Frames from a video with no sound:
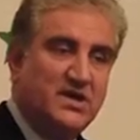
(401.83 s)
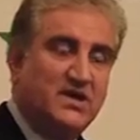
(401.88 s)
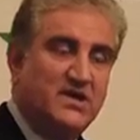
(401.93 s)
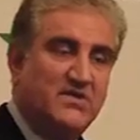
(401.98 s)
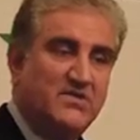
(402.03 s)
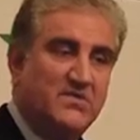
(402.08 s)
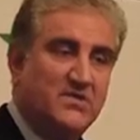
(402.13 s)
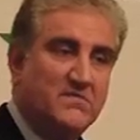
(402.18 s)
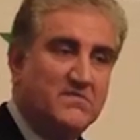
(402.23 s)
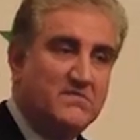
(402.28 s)

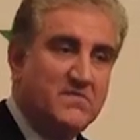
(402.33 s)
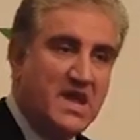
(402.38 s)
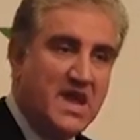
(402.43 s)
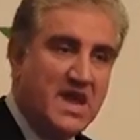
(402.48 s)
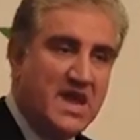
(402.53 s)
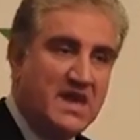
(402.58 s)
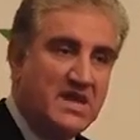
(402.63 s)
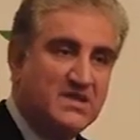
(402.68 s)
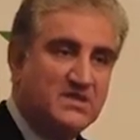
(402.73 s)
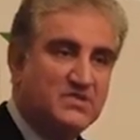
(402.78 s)

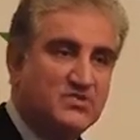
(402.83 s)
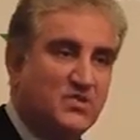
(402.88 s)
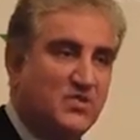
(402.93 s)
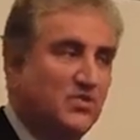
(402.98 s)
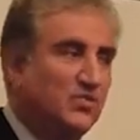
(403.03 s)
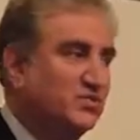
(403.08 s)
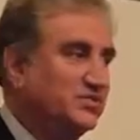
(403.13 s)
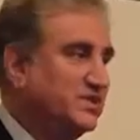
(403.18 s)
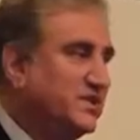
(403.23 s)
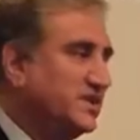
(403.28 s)
remains
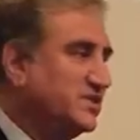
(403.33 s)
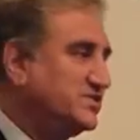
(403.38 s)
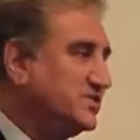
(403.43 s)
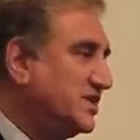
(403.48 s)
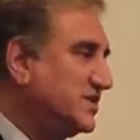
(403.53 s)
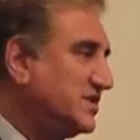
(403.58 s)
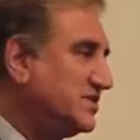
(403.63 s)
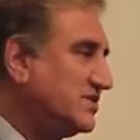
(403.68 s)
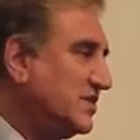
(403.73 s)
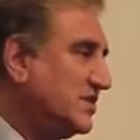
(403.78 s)
on the
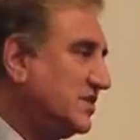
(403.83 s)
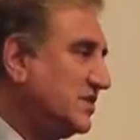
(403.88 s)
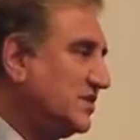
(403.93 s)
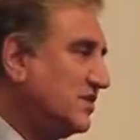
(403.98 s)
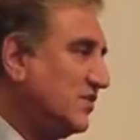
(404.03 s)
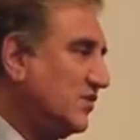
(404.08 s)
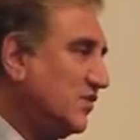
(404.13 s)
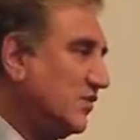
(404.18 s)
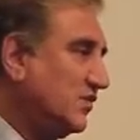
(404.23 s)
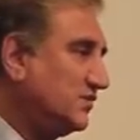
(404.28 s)
agenda
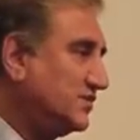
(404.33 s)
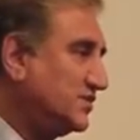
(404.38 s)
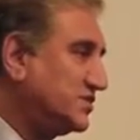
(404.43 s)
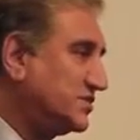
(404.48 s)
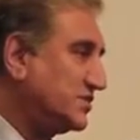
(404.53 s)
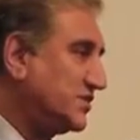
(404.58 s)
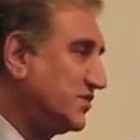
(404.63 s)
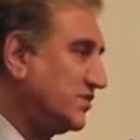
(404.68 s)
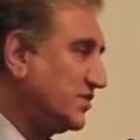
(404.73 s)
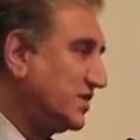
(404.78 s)
of the
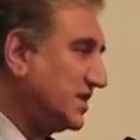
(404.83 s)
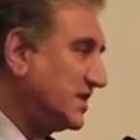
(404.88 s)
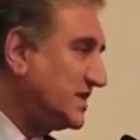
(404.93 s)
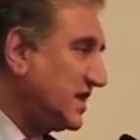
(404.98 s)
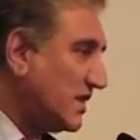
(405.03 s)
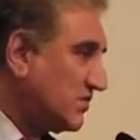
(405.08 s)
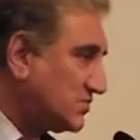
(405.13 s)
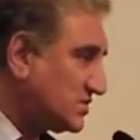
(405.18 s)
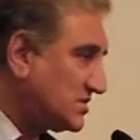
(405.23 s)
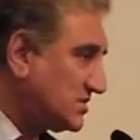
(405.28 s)
Security
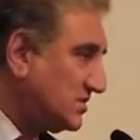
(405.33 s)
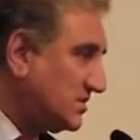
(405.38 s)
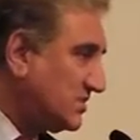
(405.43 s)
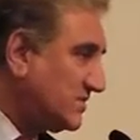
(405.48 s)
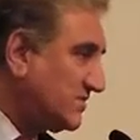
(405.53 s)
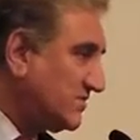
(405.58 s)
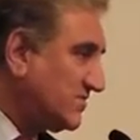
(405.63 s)
Council